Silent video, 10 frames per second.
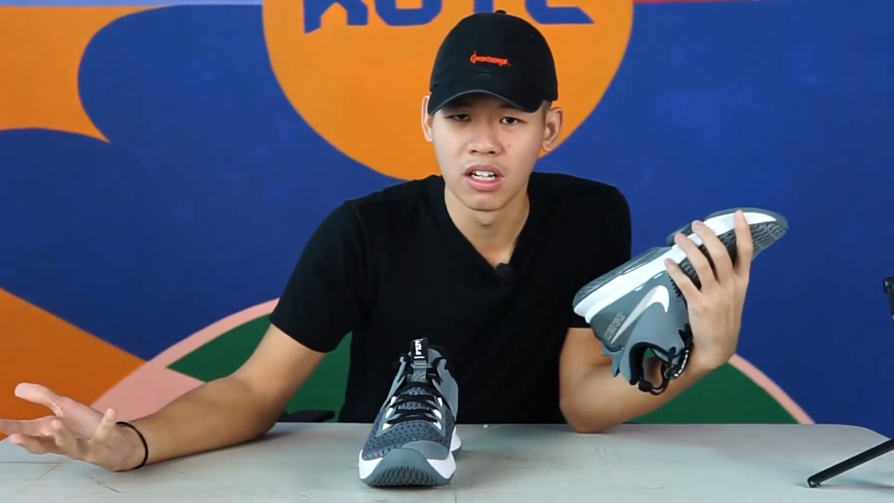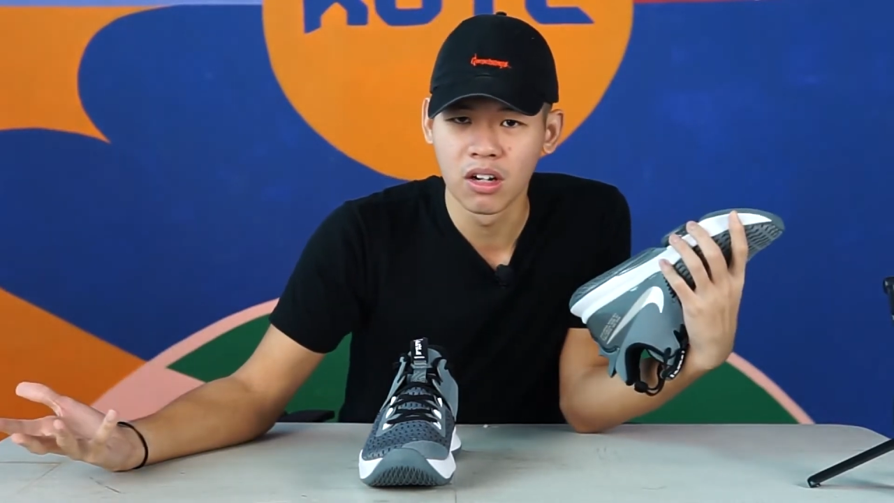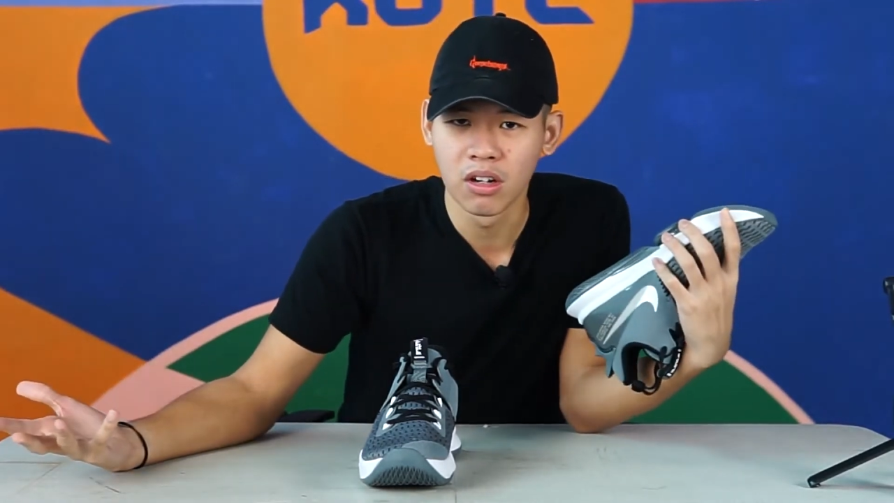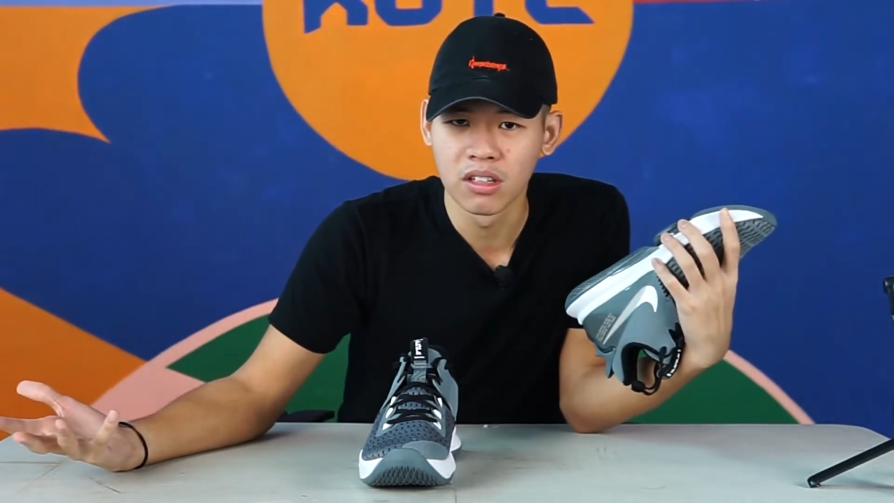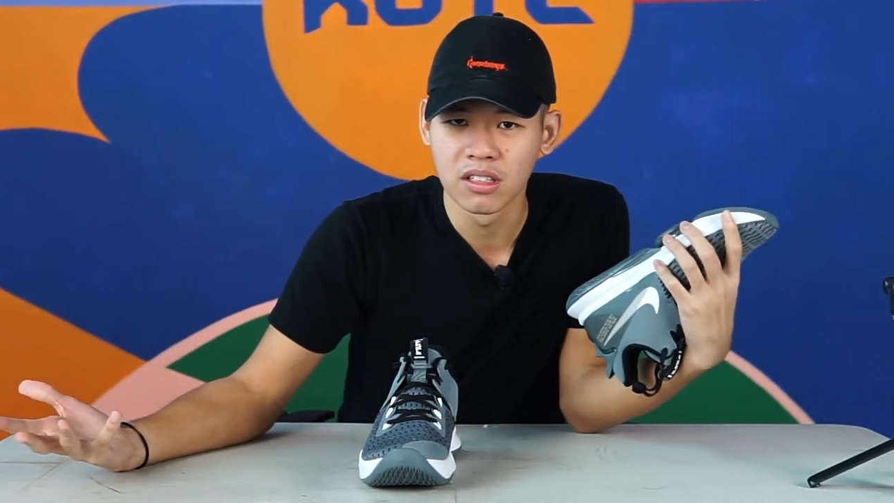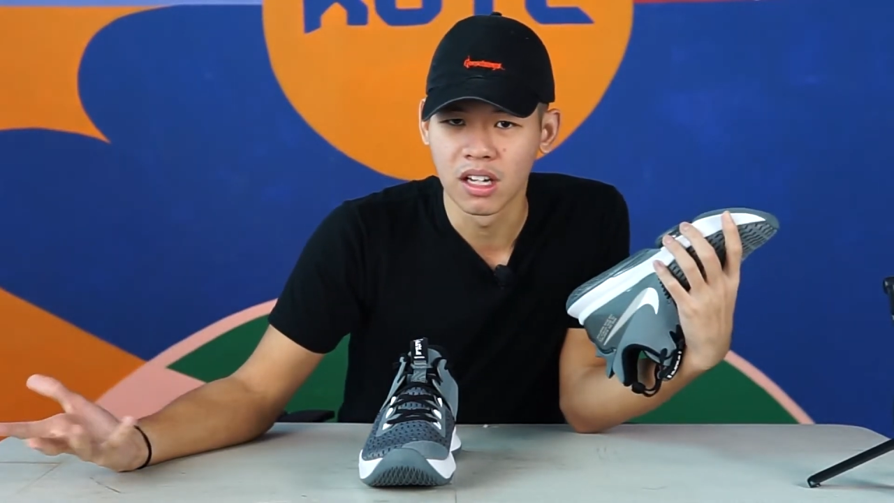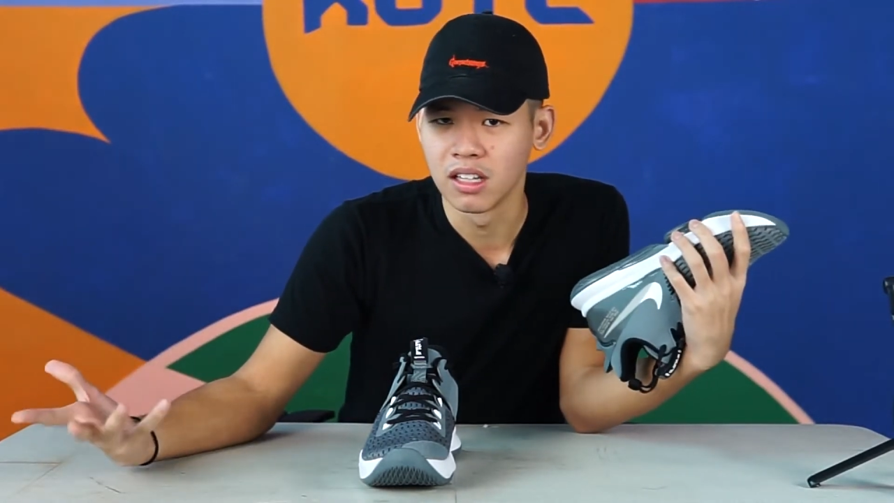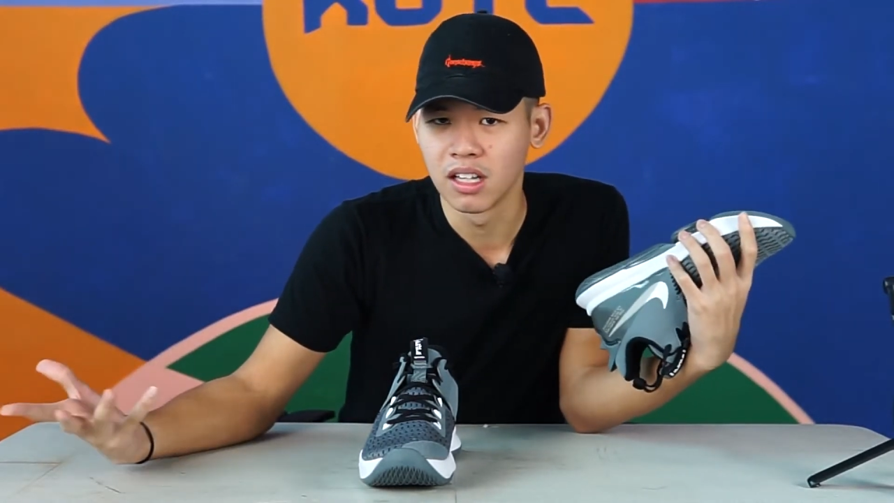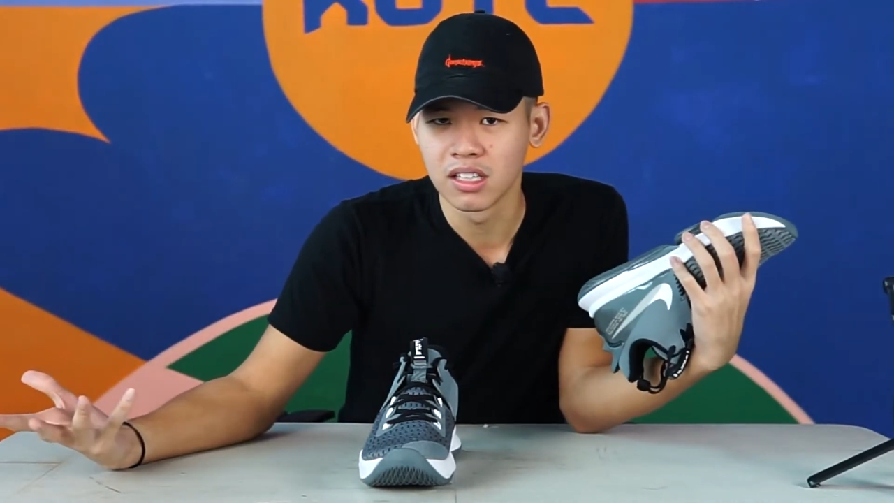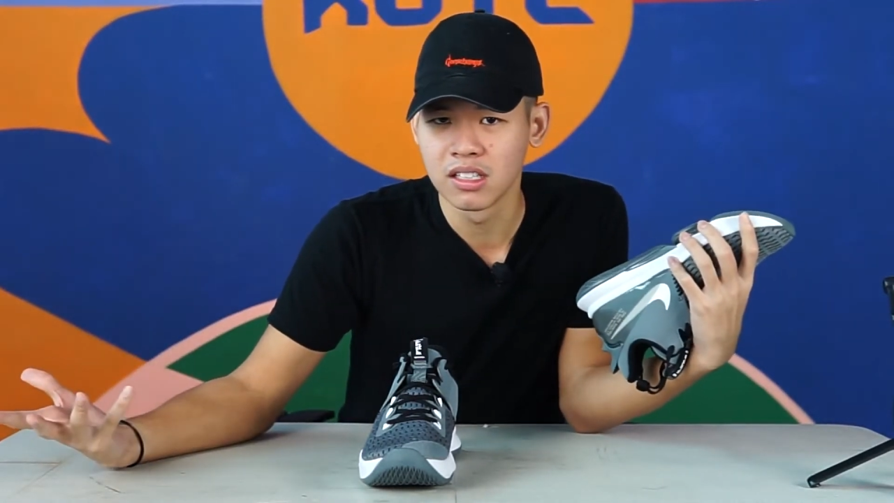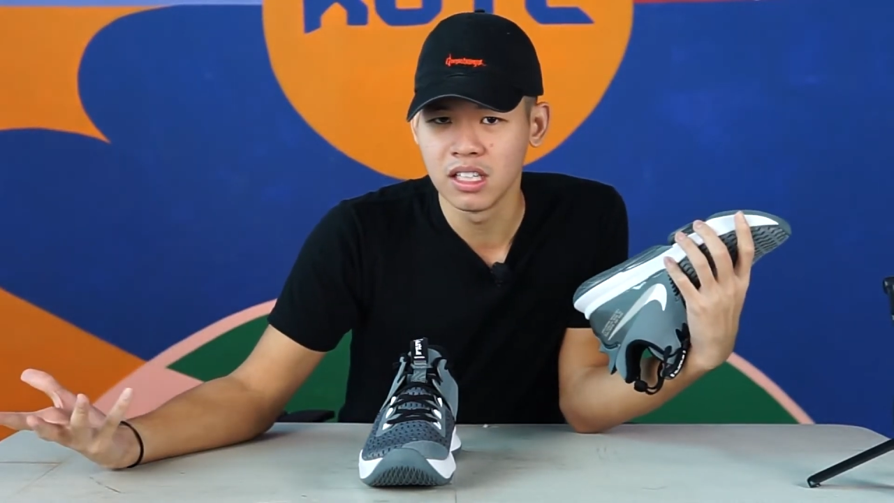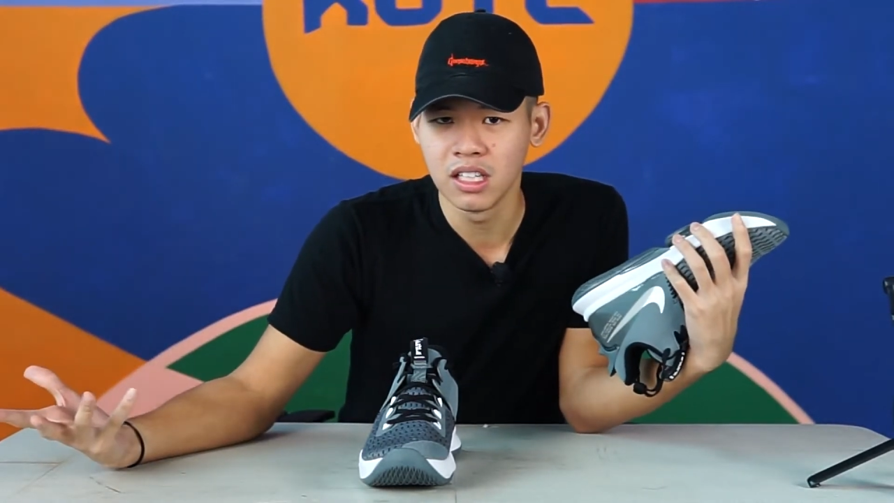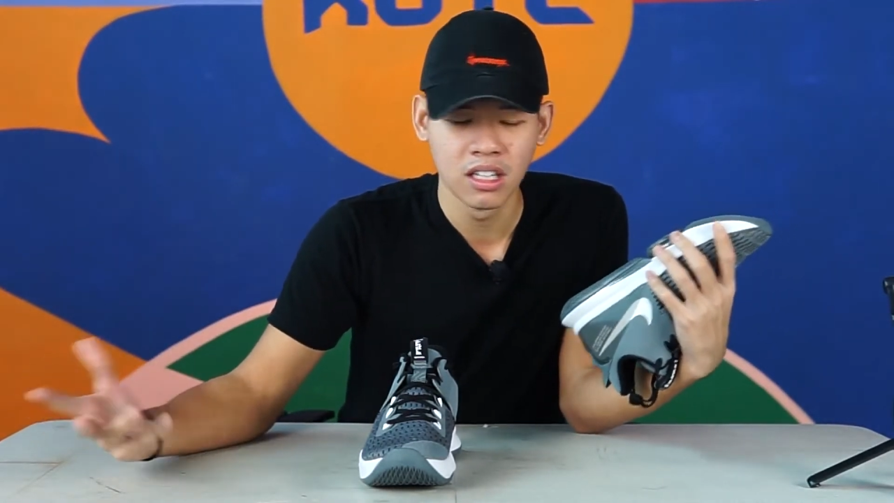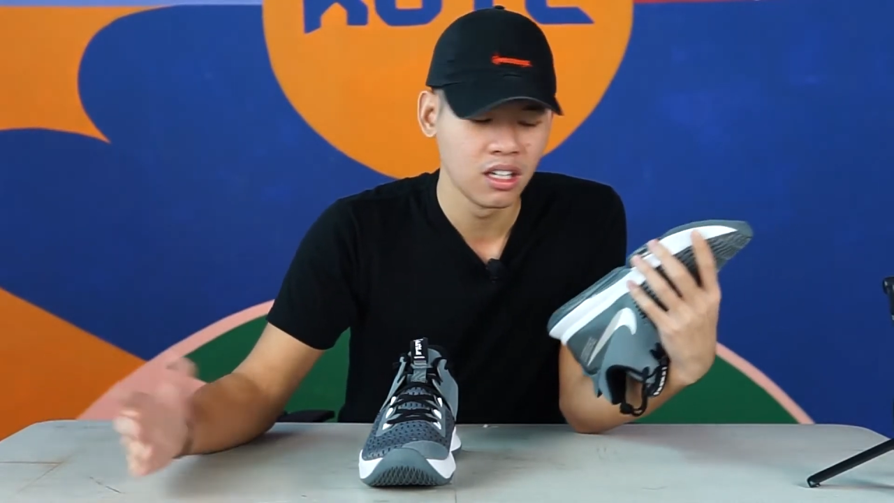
courts are dusty,